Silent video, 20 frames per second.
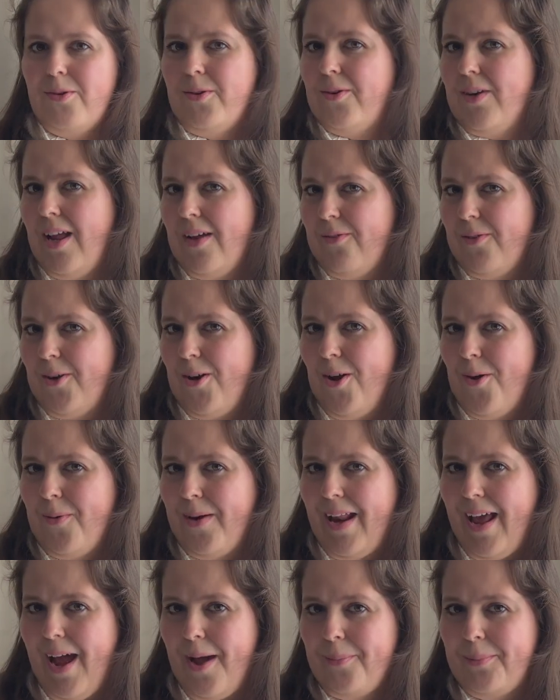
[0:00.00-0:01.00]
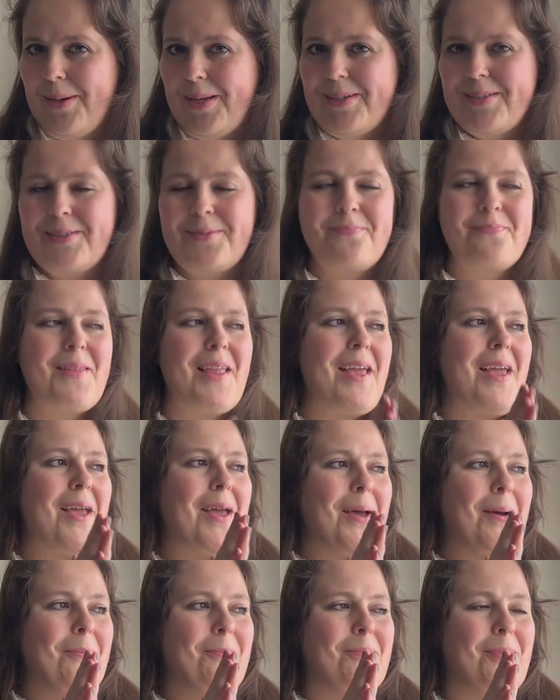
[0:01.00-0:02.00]
you never know what happens.
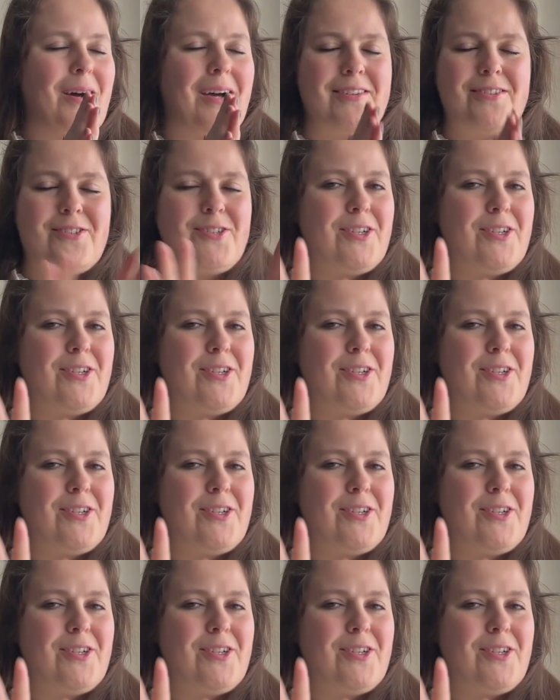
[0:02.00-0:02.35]
But